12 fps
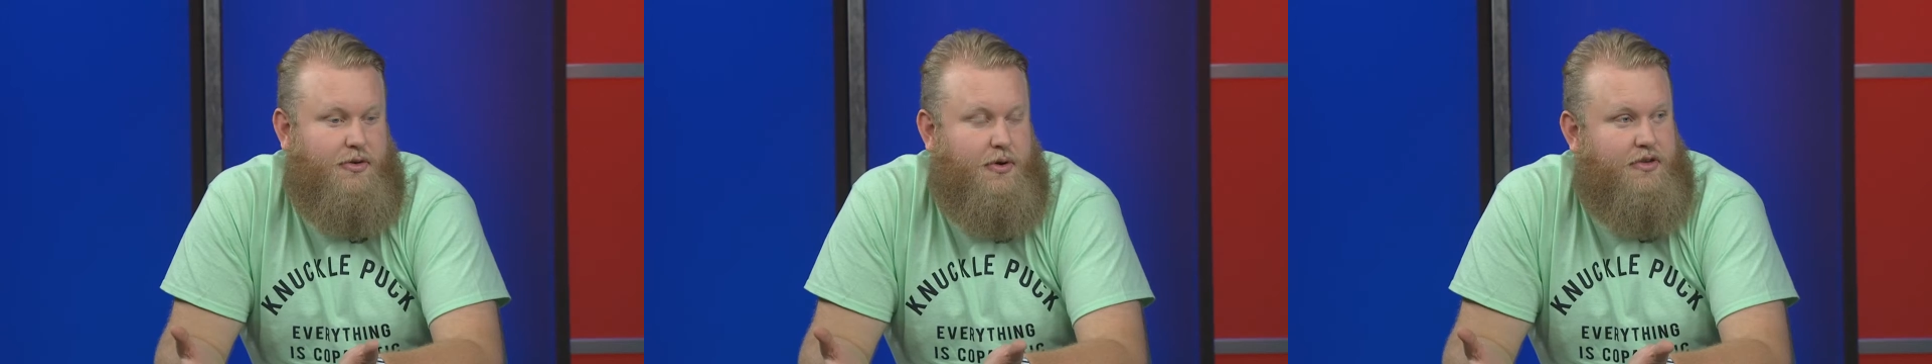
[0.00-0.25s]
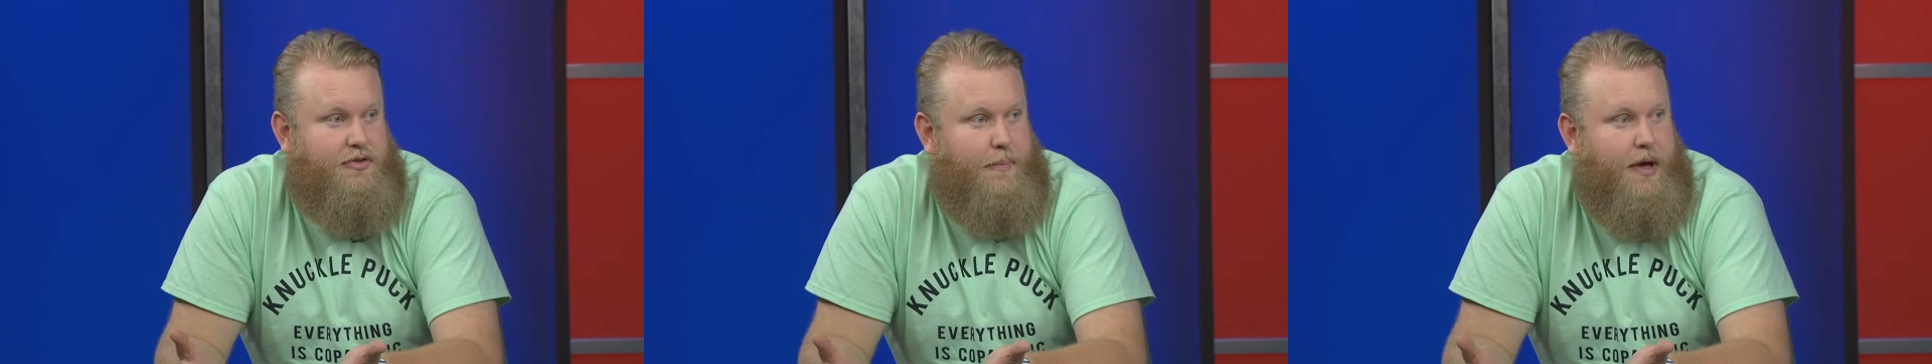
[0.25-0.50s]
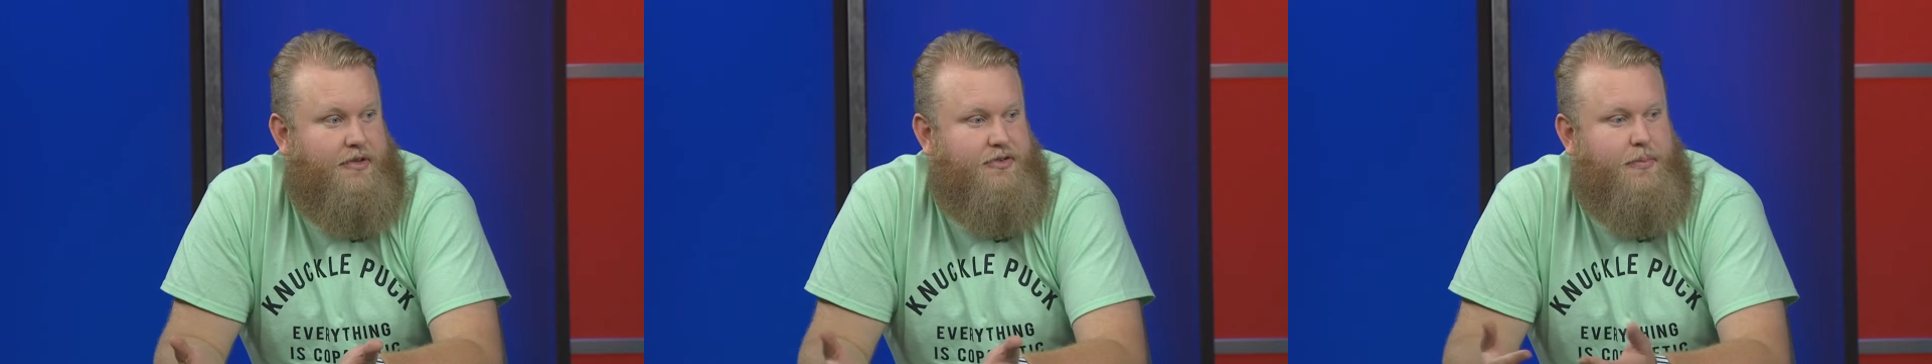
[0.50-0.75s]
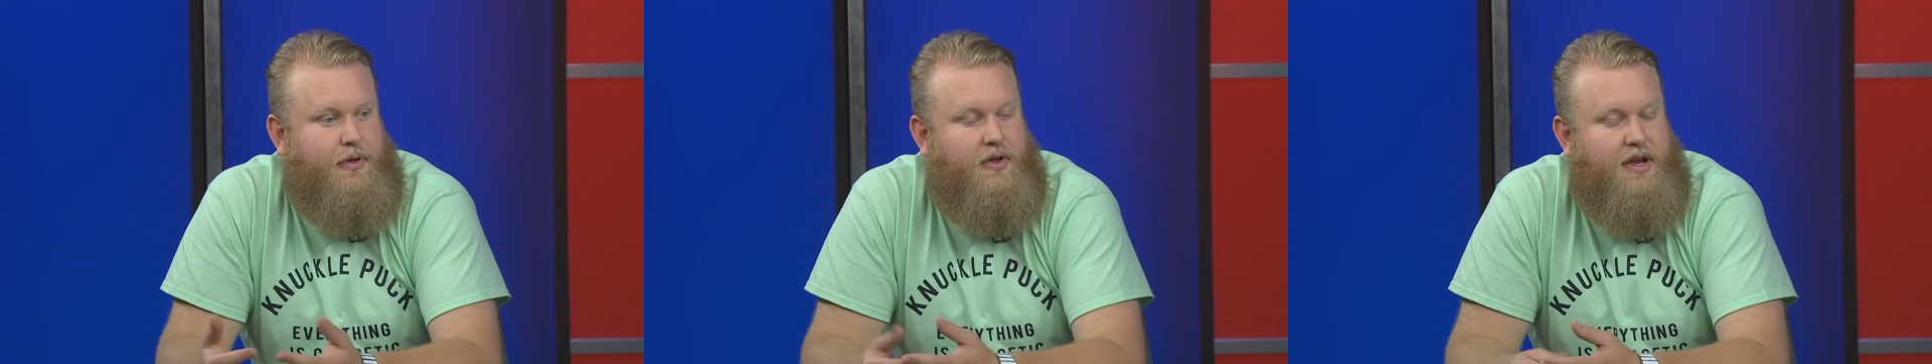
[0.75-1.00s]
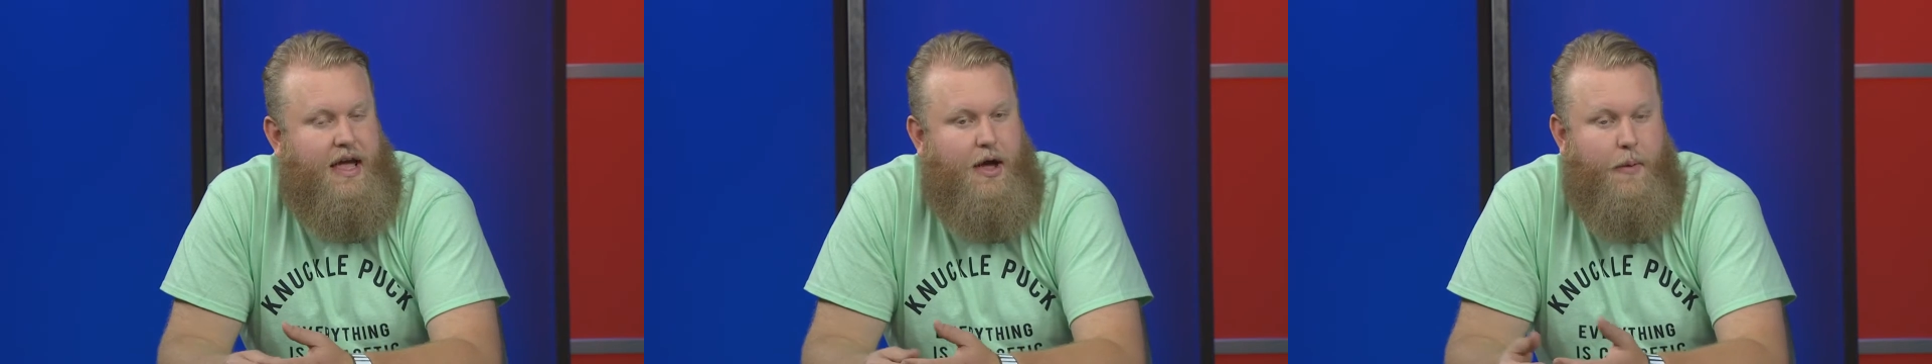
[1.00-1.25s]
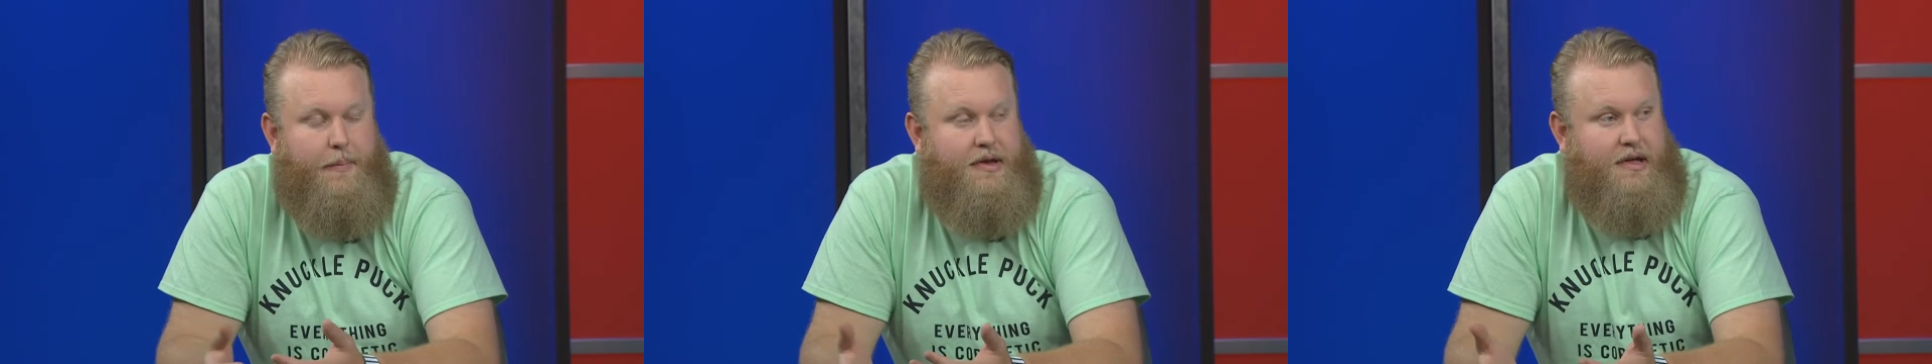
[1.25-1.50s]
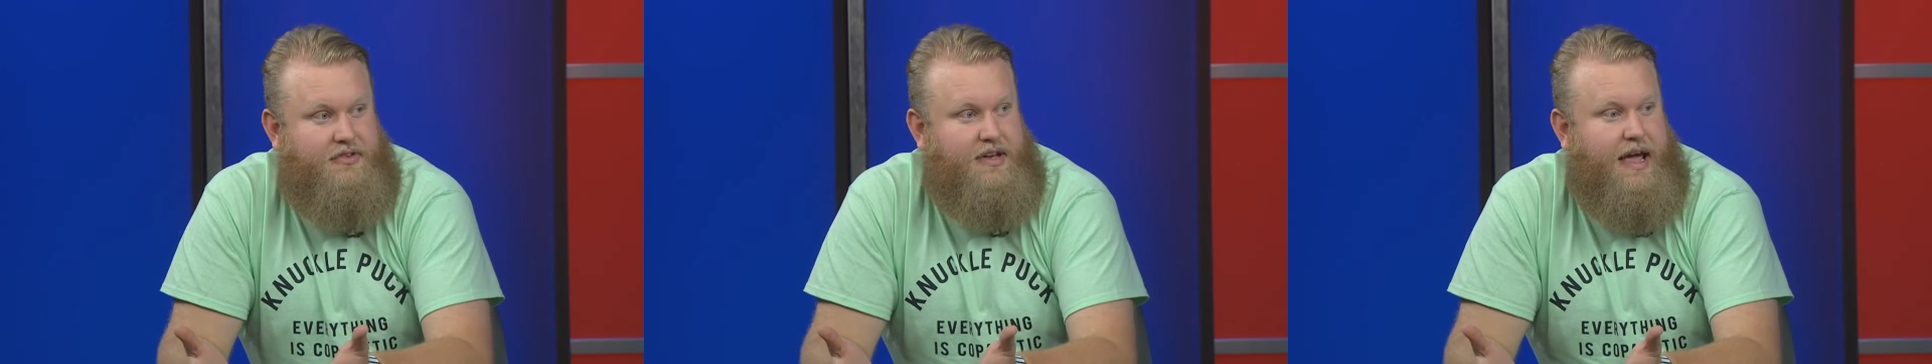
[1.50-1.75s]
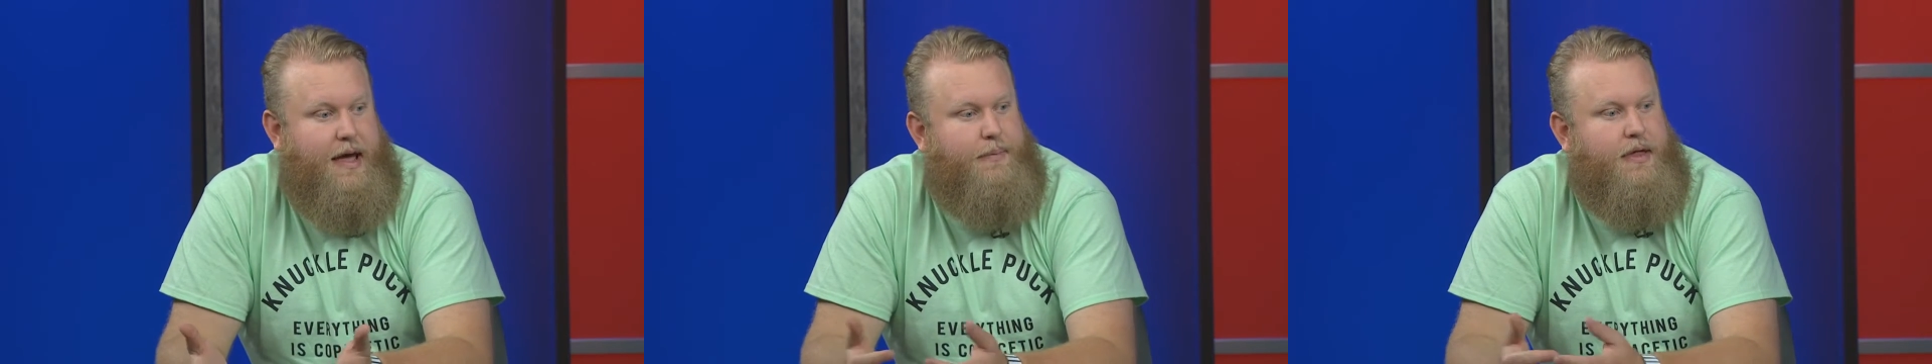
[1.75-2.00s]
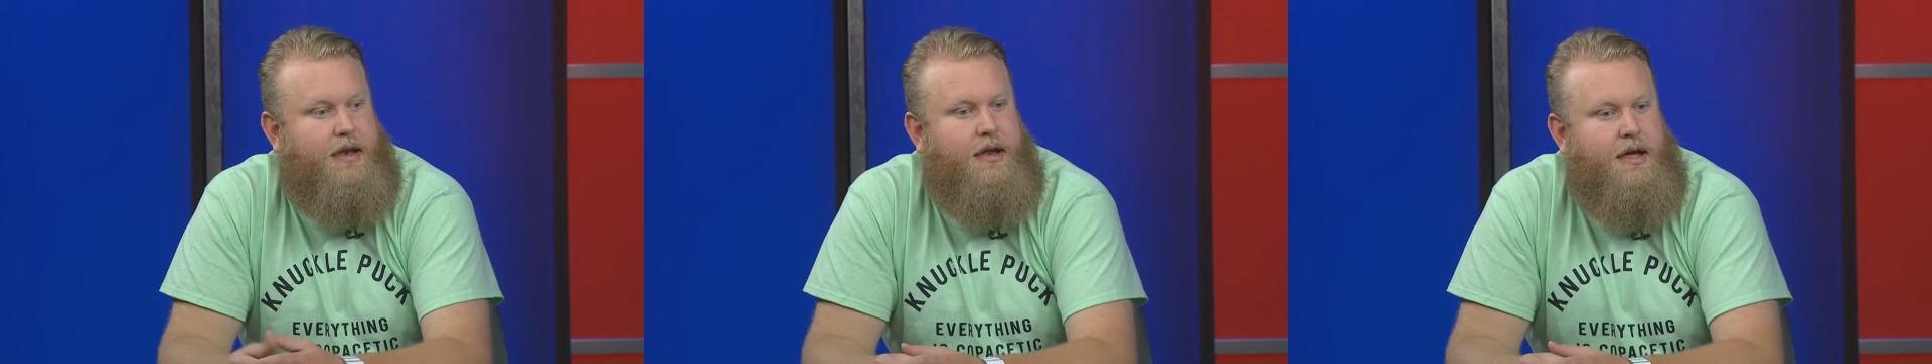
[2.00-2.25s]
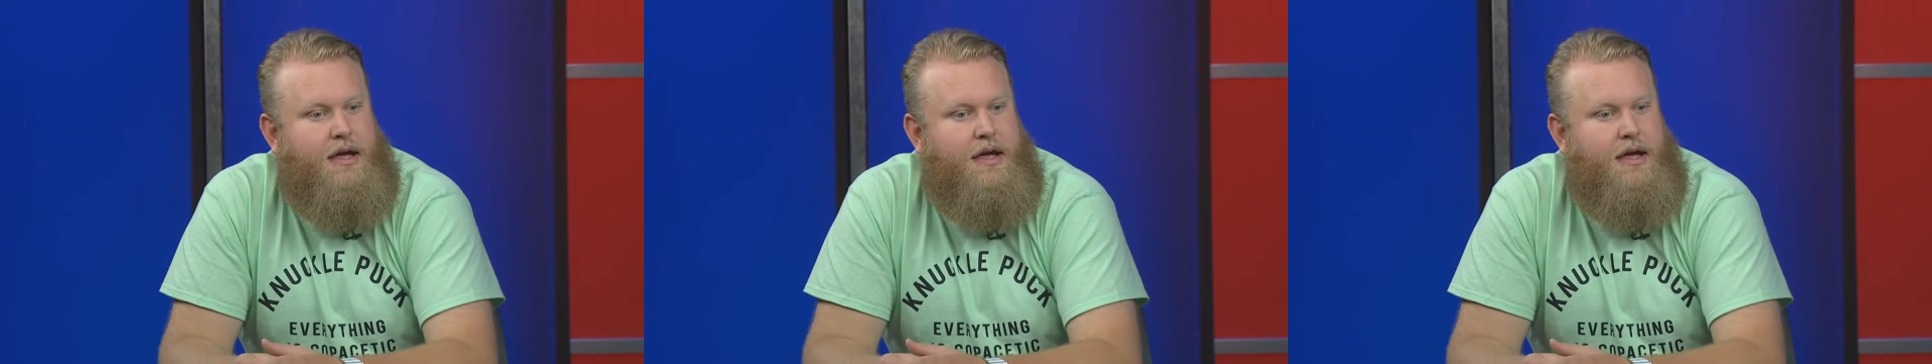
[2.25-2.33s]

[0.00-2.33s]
so it is a possibility. I hope it doesn't happen.